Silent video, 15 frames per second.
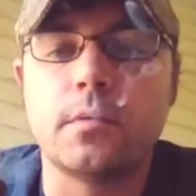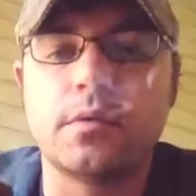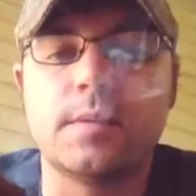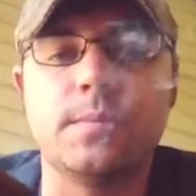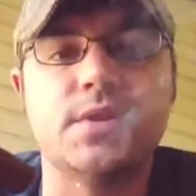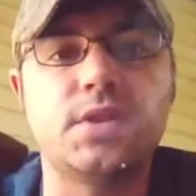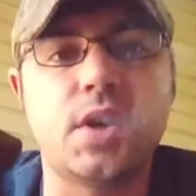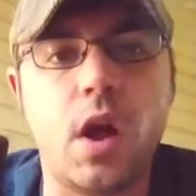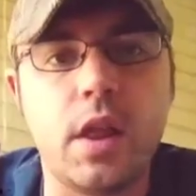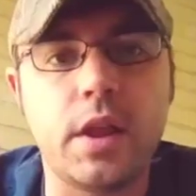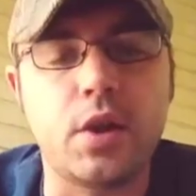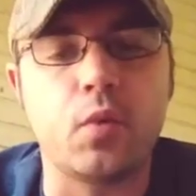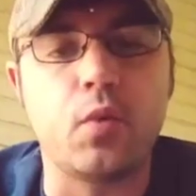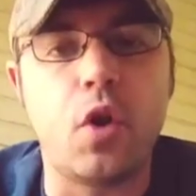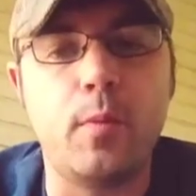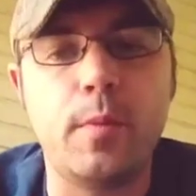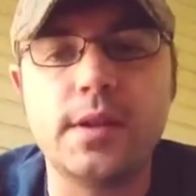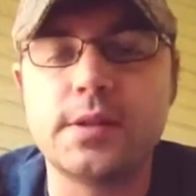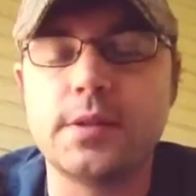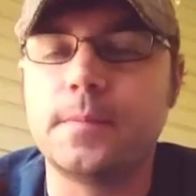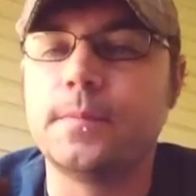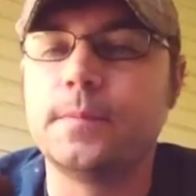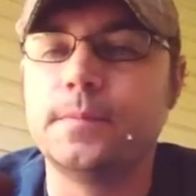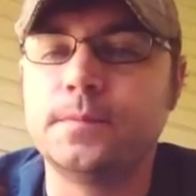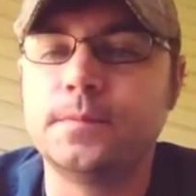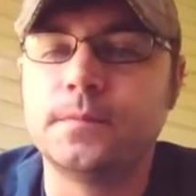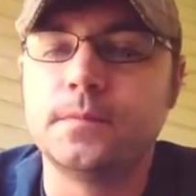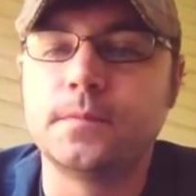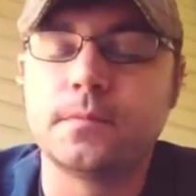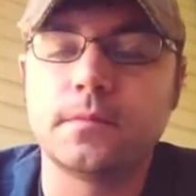Some solid aromas.
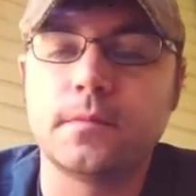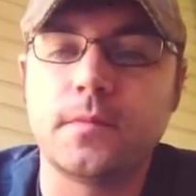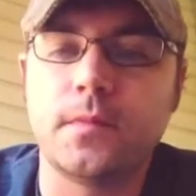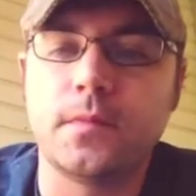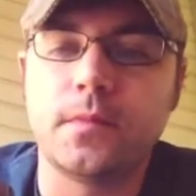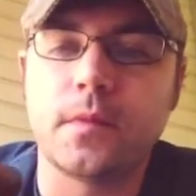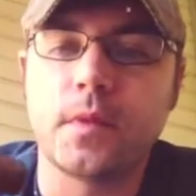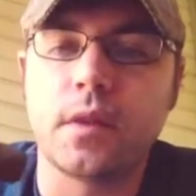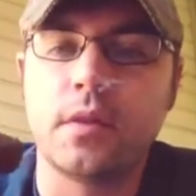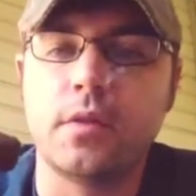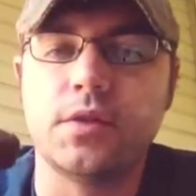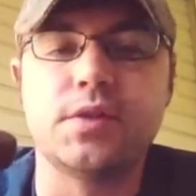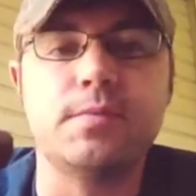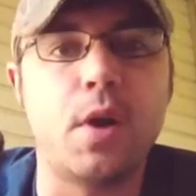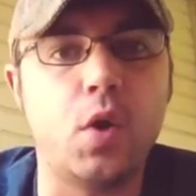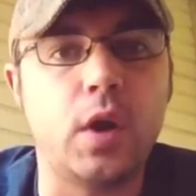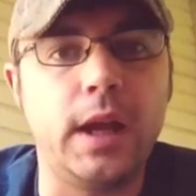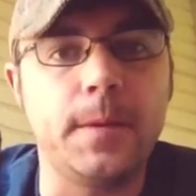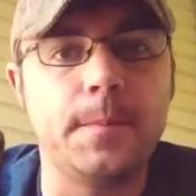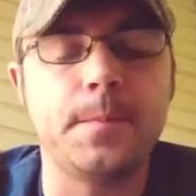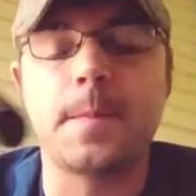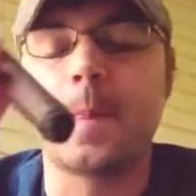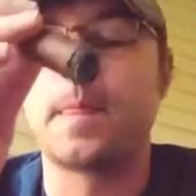A little smoky.